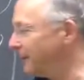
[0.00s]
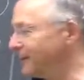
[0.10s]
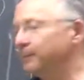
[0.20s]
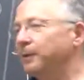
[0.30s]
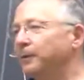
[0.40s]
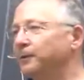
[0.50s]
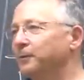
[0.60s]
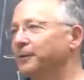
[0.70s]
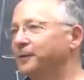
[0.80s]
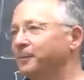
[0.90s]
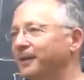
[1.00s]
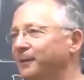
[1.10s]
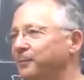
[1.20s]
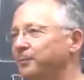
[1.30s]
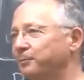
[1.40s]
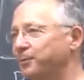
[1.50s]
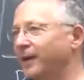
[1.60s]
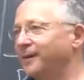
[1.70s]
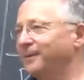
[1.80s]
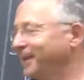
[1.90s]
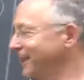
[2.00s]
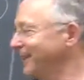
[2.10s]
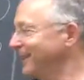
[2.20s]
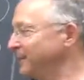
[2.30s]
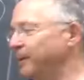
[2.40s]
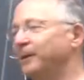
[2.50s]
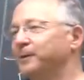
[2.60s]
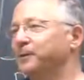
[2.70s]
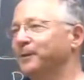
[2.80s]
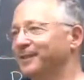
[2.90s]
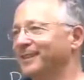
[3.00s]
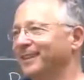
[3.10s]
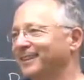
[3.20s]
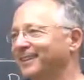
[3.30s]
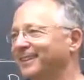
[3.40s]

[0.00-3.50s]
doesn't belong to this beta prime. It belongs to this line.